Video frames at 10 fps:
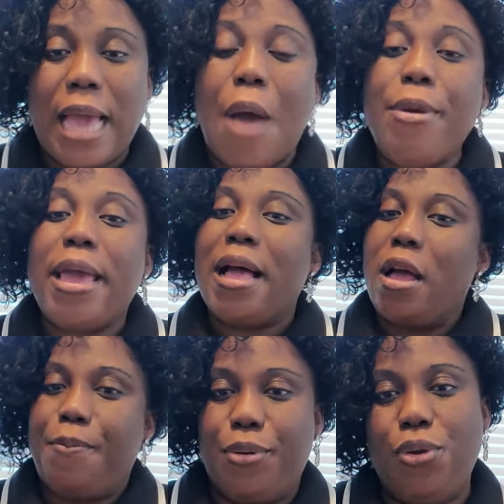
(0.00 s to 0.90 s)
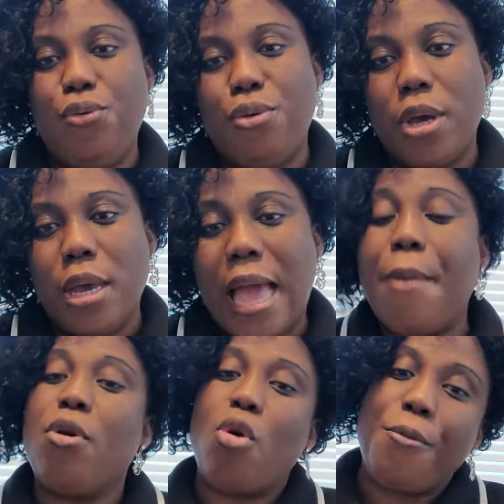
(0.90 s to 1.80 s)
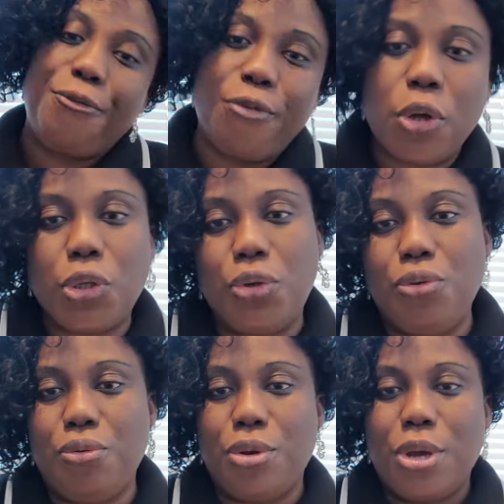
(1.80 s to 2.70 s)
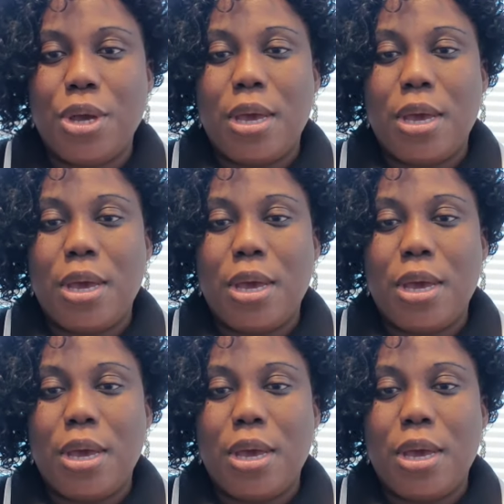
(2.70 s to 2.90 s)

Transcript: I will help you. I will comfort you.